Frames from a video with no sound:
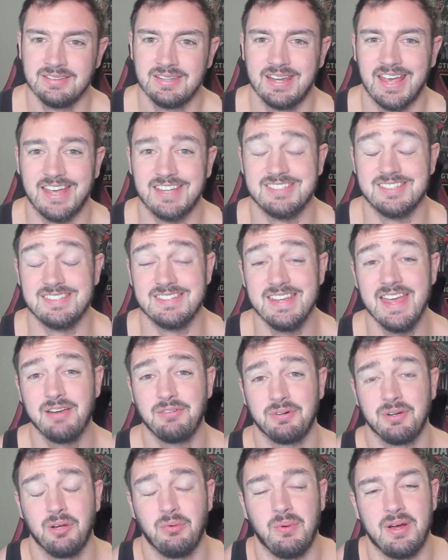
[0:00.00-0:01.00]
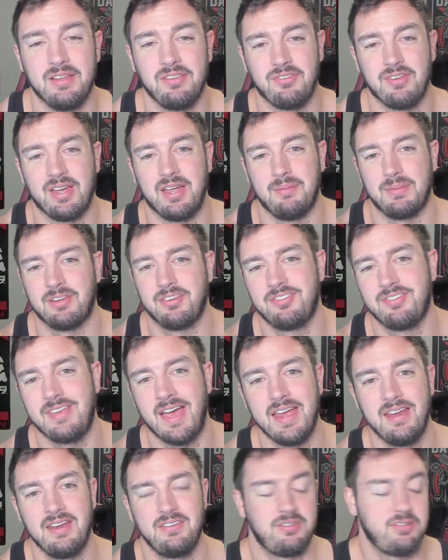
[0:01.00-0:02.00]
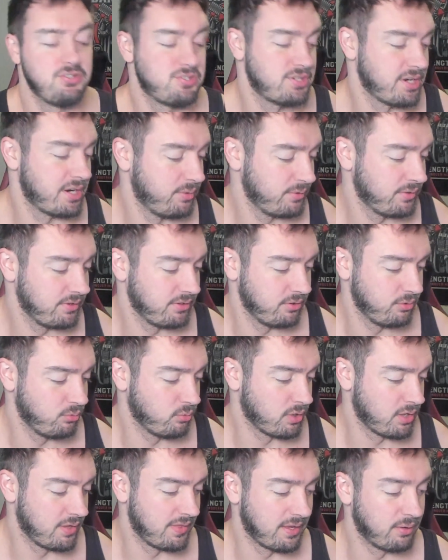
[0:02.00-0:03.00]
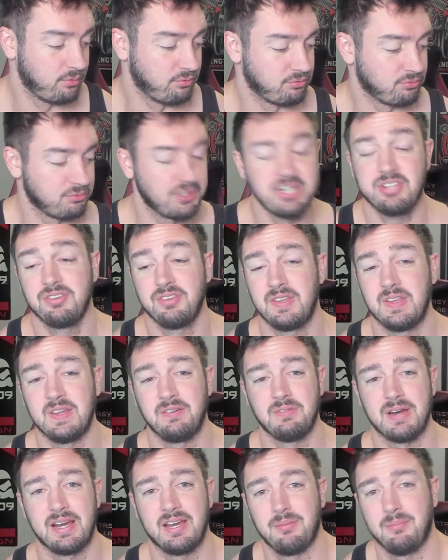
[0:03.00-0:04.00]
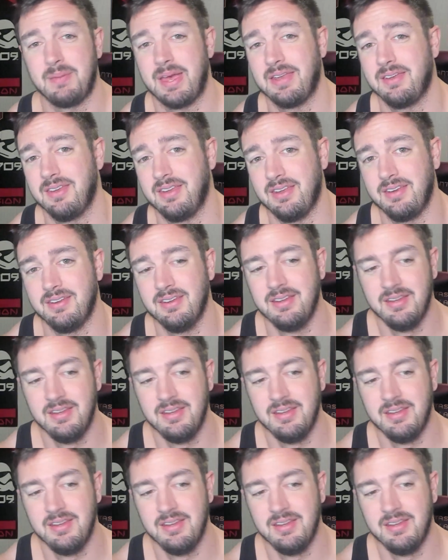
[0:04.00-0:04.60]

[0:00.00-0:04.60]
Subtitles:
And today, real ones, I am excited to share with you one that was recently recommended